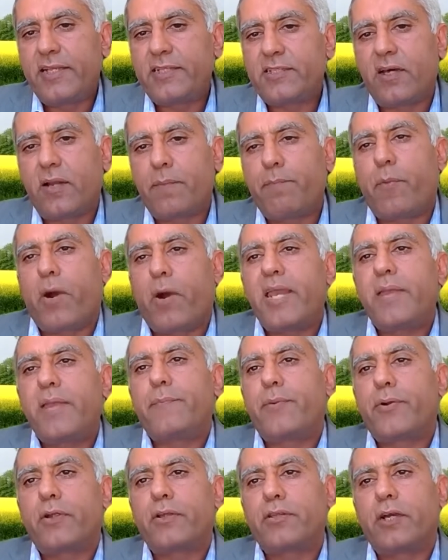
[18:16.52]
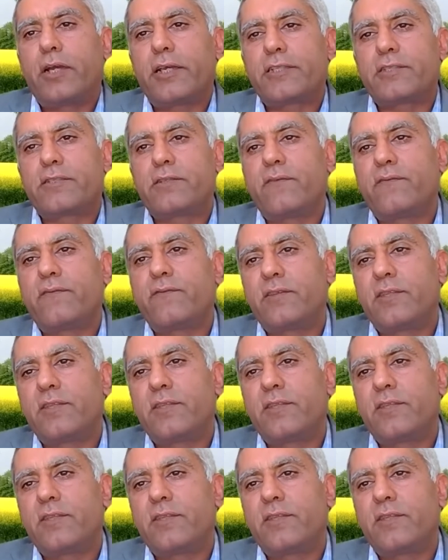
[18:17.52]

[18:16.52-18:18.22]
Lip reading: are byproducts of